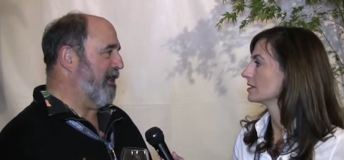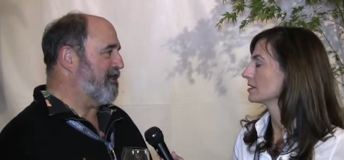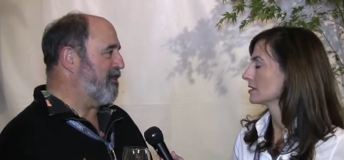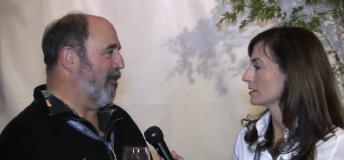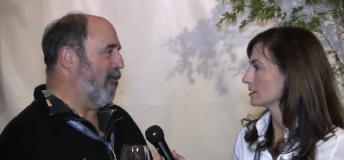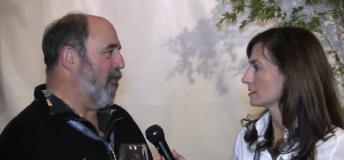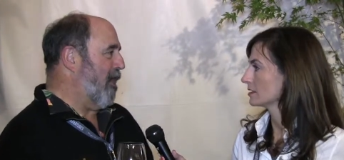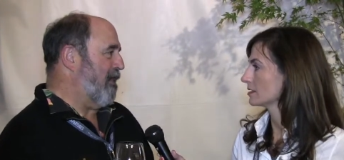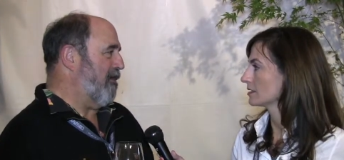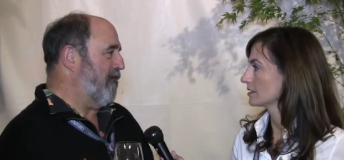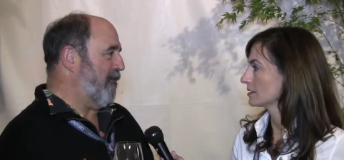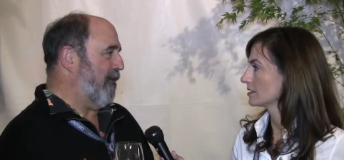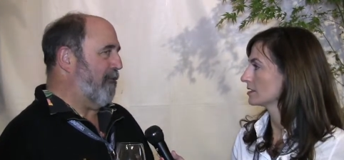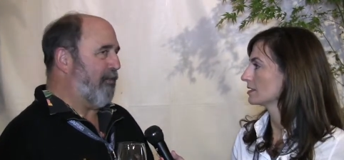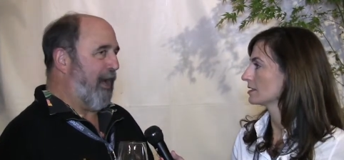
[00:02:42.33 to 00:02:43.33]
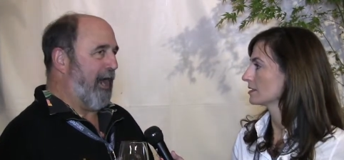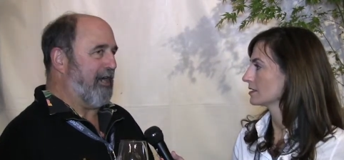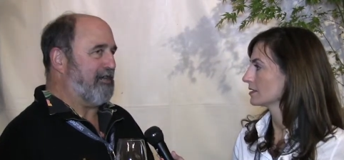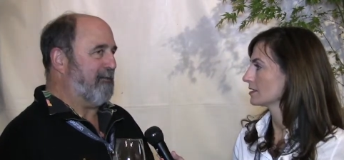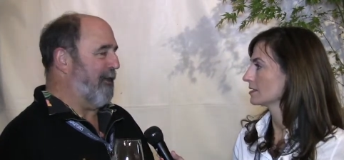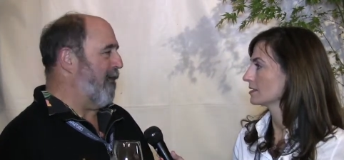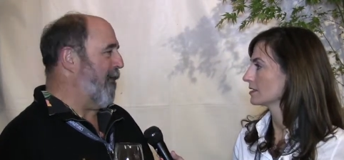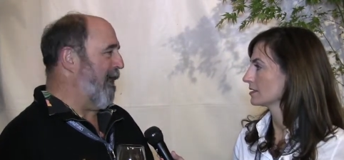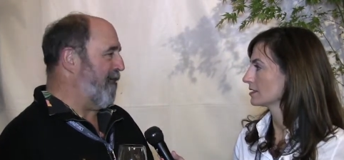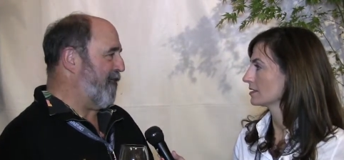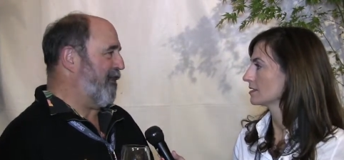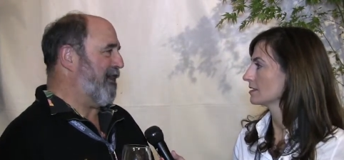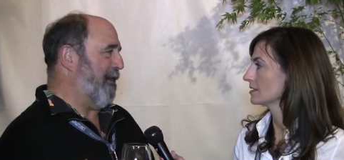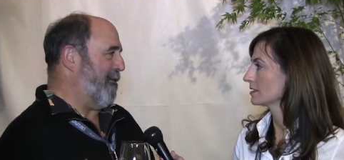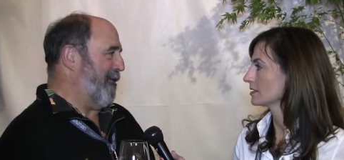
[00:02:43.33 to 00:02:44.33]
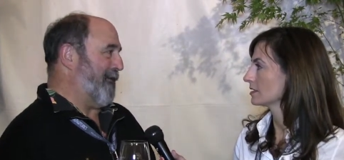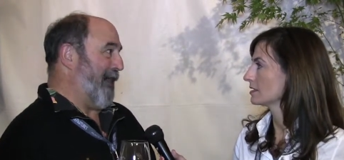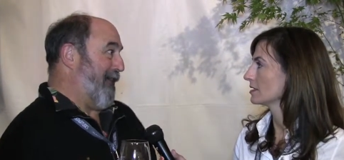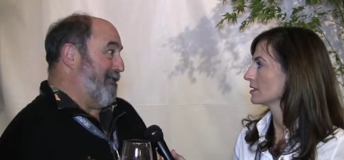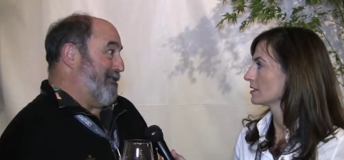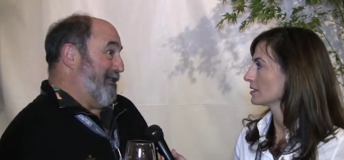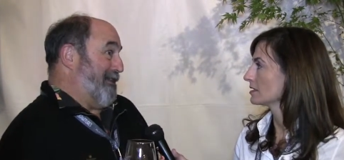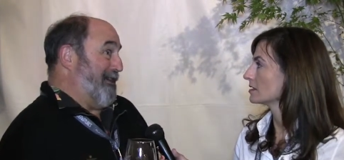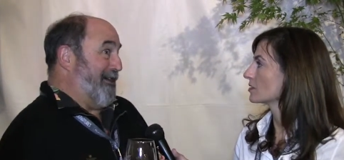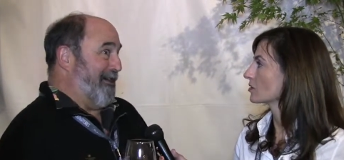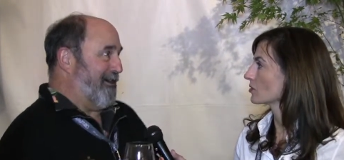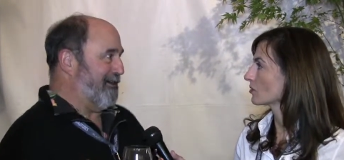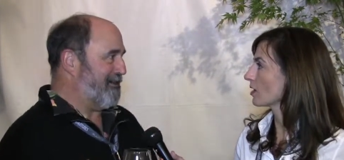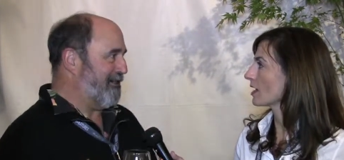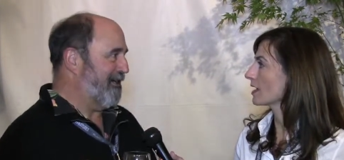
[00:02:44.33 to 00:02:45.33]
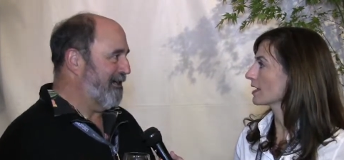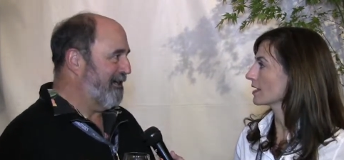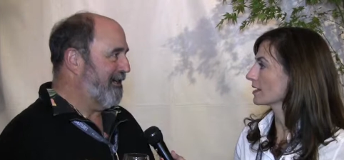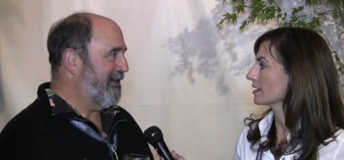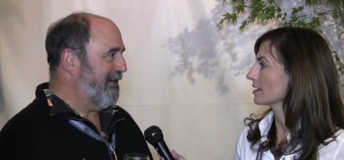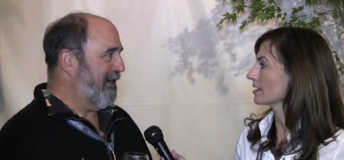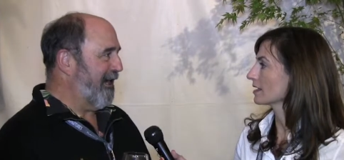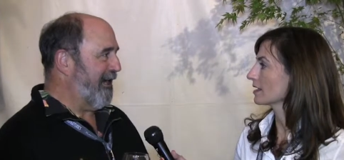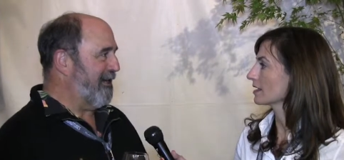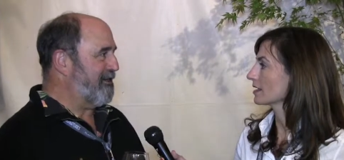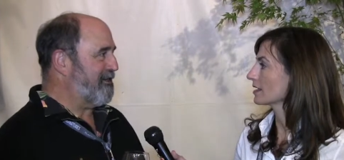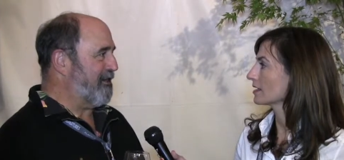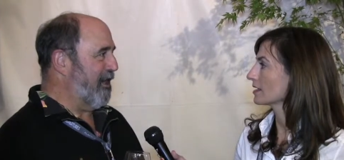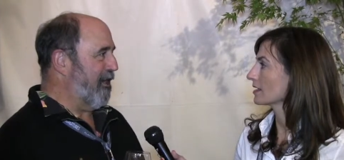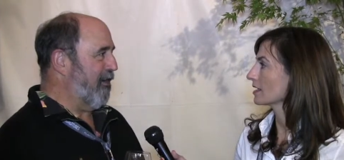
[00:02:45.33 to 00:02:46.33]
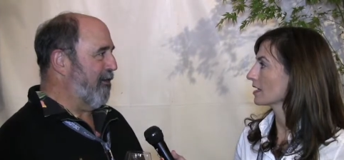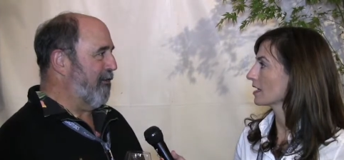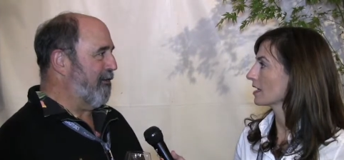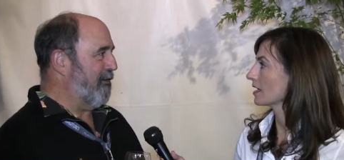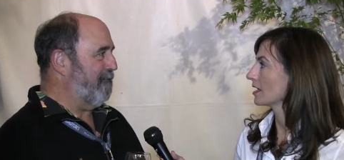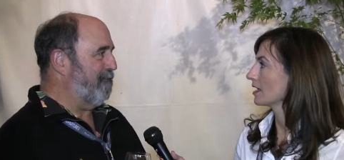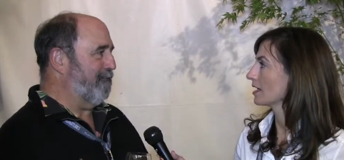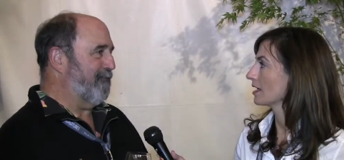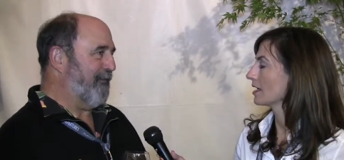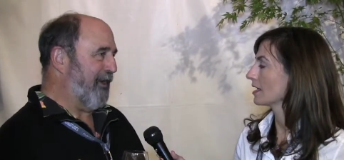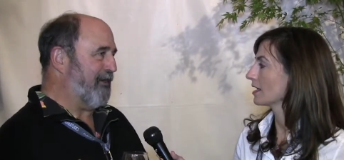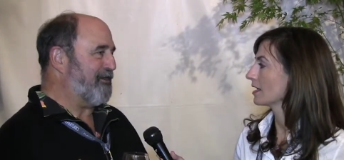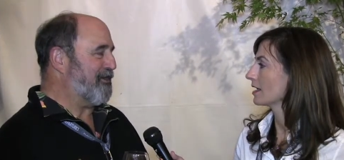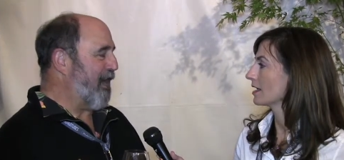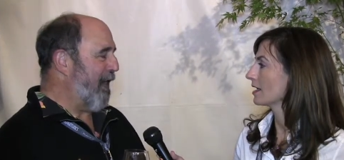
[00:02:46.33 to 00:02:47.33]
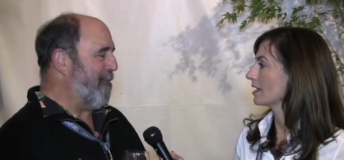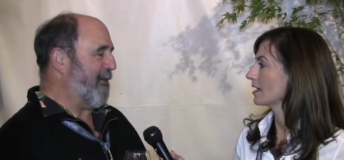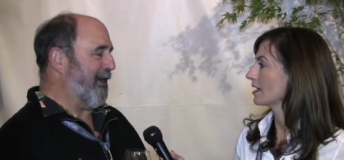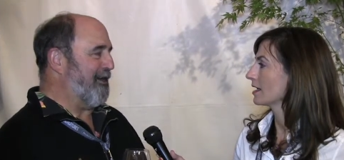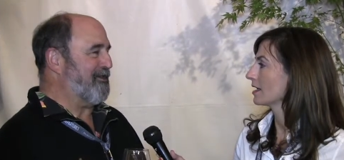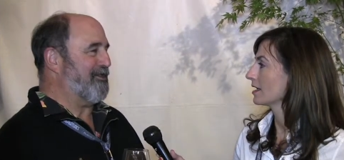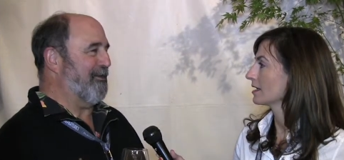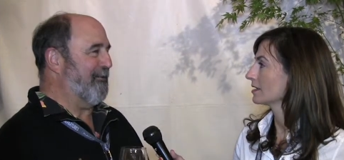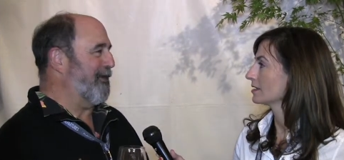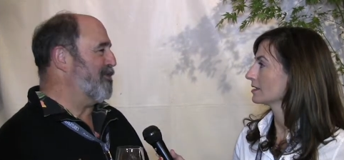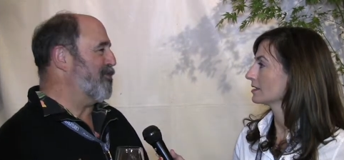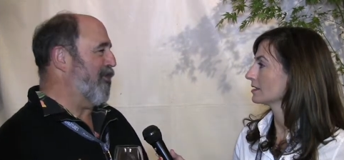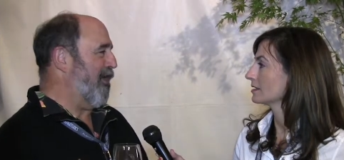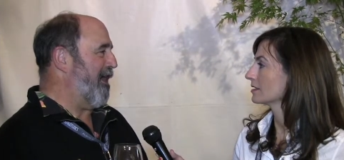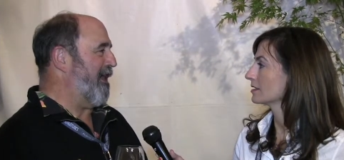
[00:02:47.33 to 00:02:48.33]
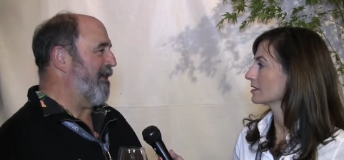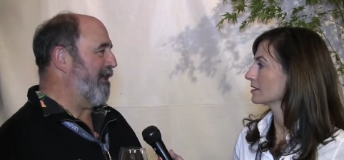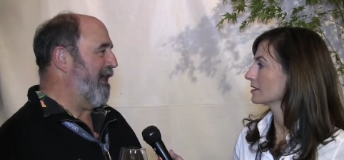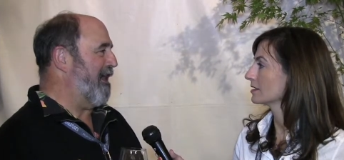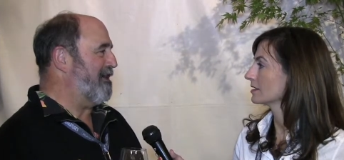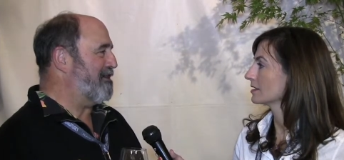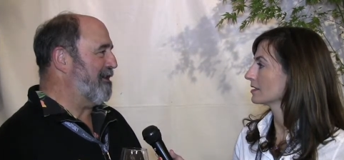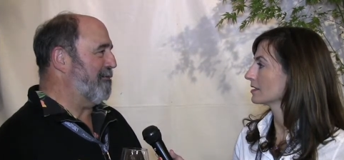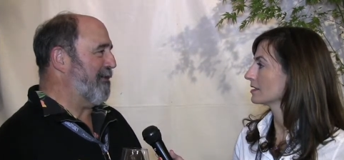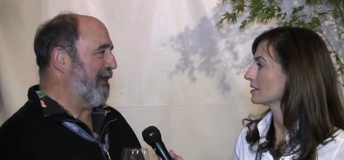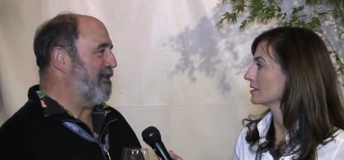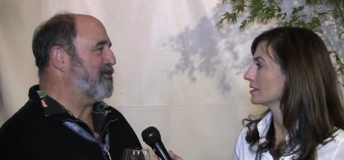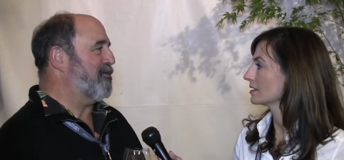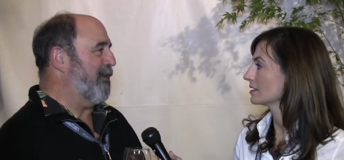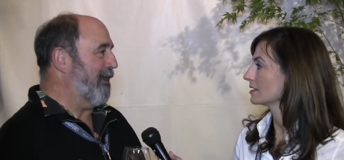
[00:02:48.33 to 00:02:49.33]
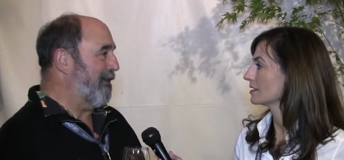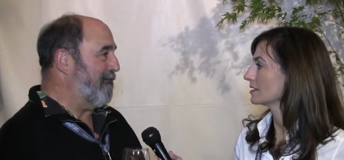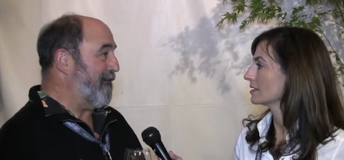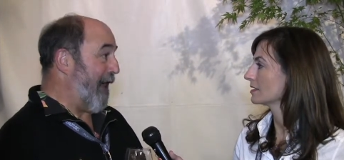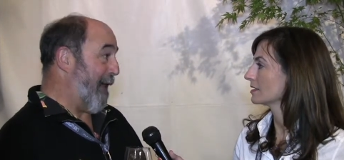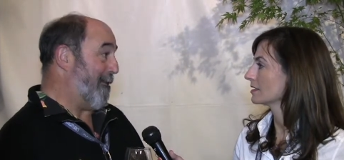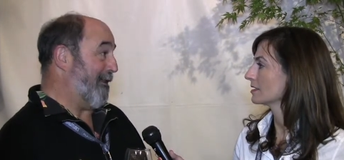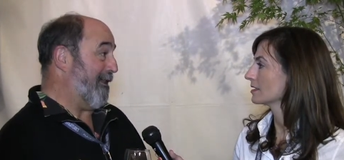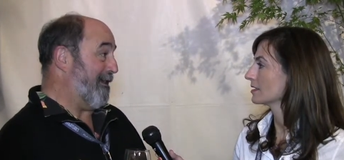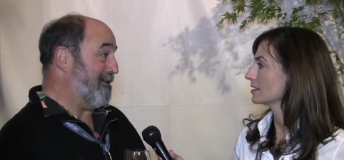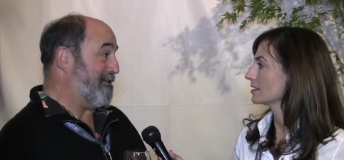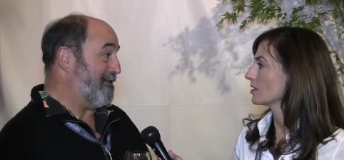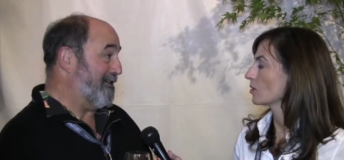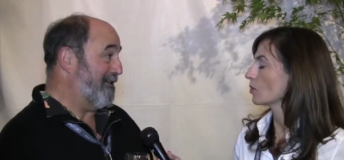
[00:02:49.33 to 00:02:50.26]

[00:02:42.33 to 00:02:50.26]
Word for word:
Speaker 1: it's a wonderful product. It's been around for a couple thousand years. Right. And so they're stopping us from enjoying something that's really fabulous.